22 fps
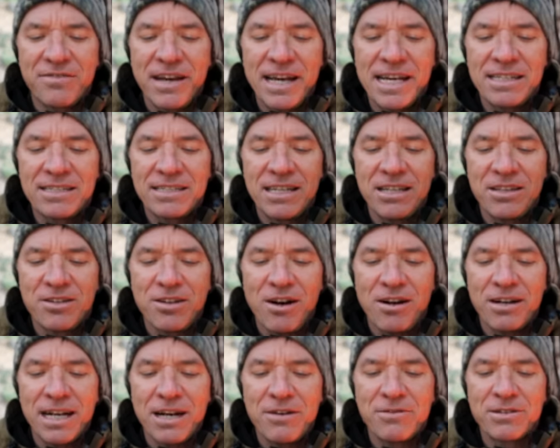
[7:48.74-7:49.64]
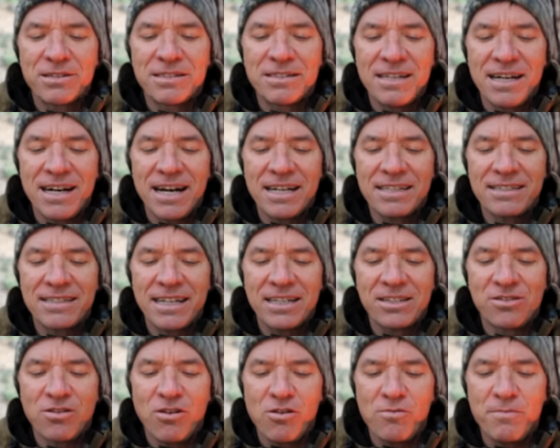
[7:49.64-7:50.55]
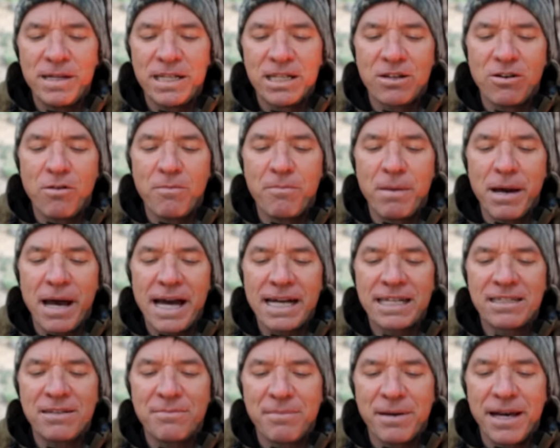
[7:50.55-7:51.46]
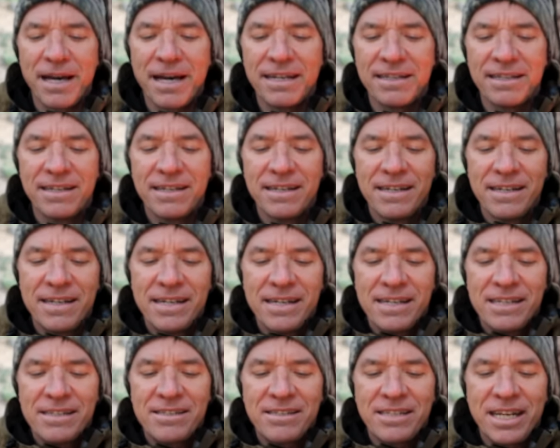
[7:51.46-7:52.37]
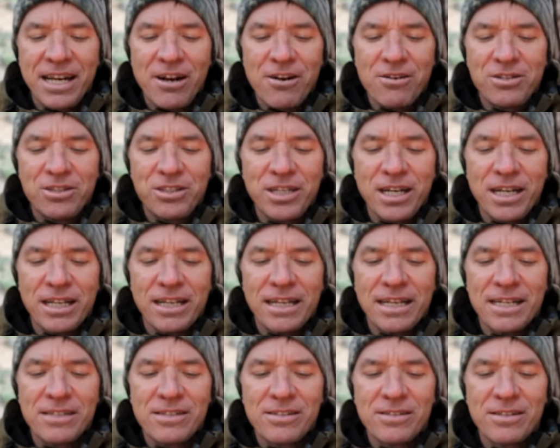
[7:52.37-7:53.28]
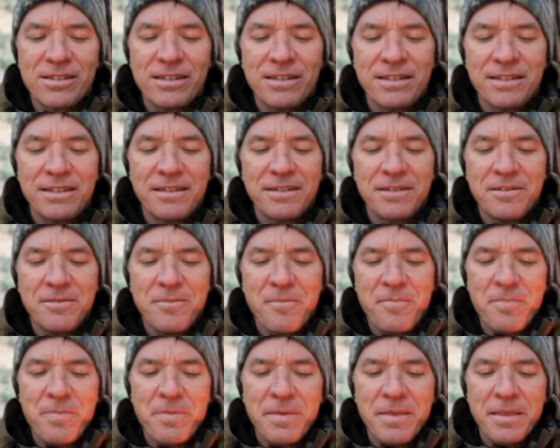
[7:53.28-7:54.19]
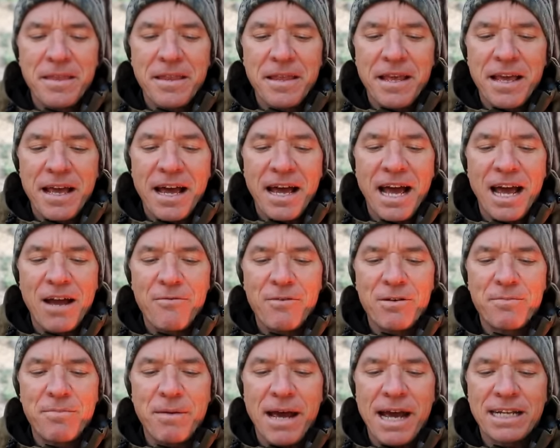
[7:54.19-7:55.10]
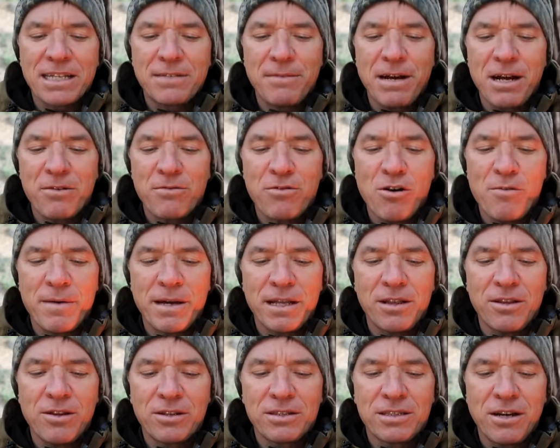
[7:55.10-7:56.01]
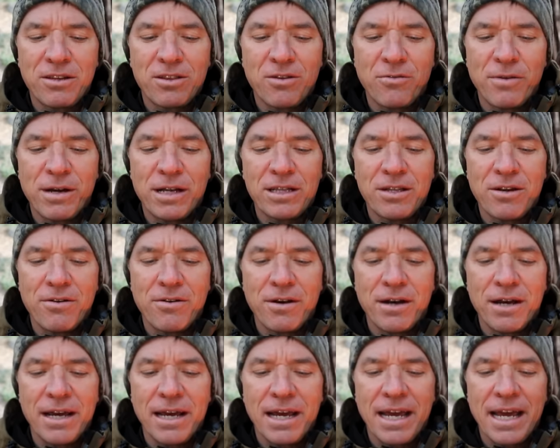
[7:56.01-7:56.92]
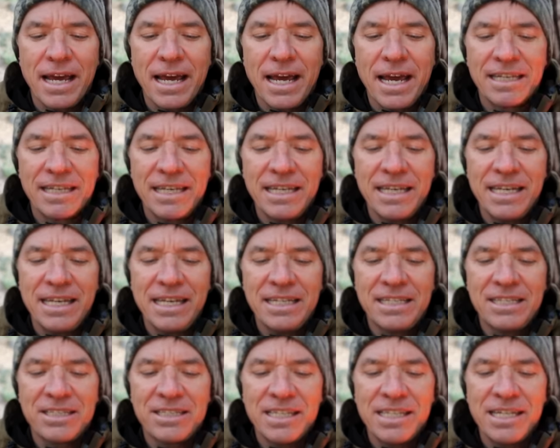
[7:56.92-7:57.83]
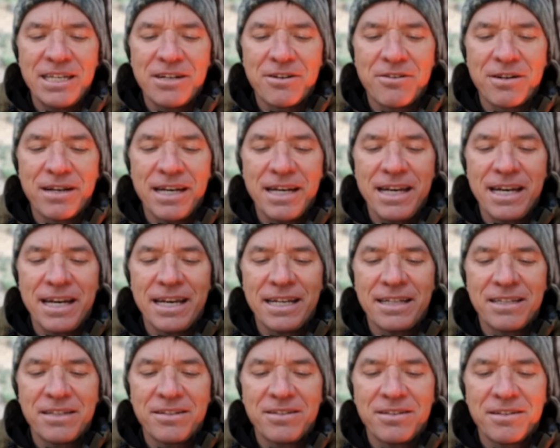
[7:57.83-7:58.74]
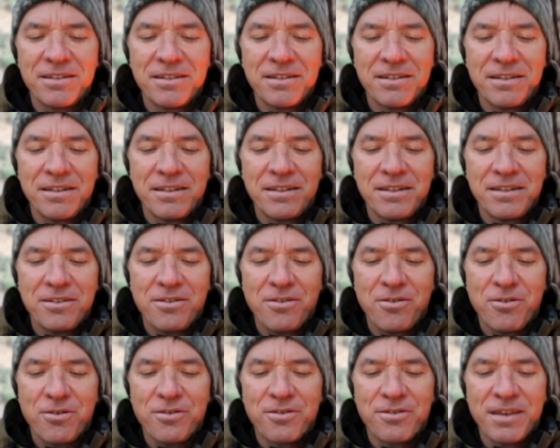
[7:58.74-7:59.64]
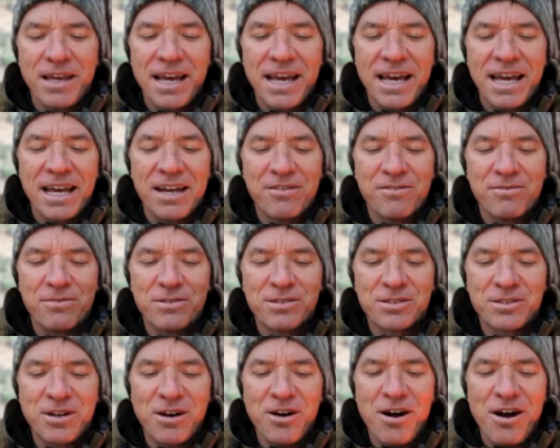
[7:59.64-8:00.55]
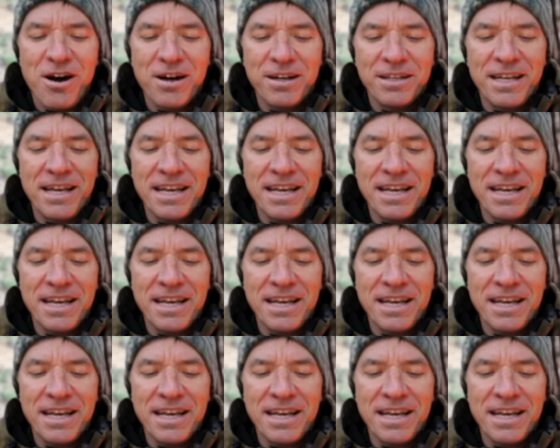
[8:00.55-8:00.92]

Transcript: face. He thought I was nuts and told me to go back to bed. Scared shitless, I went back to my room and looked out the window. He, she, or it, or they was gone,